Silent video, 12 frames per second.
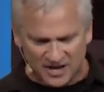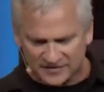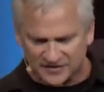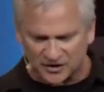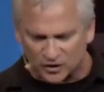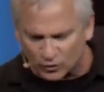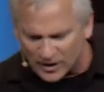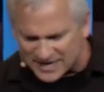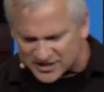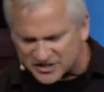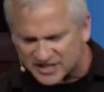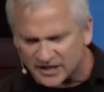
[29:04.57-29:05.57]
that the
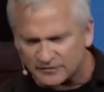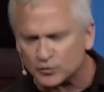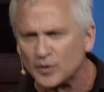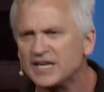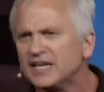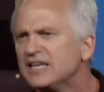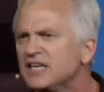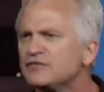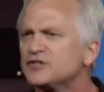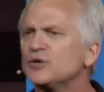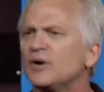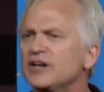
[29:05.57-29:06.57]
greatest gift we can
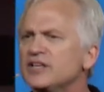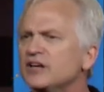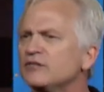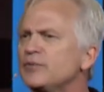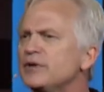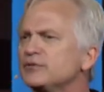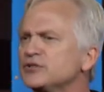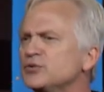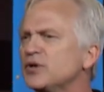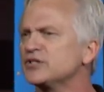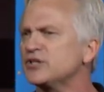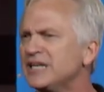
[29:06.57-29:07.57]
give to our young people,
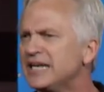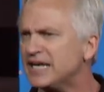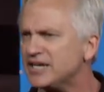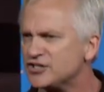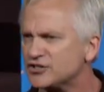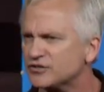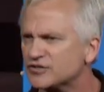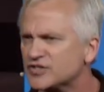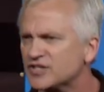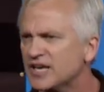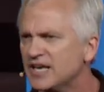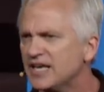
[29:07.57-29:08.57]
to our teenagers,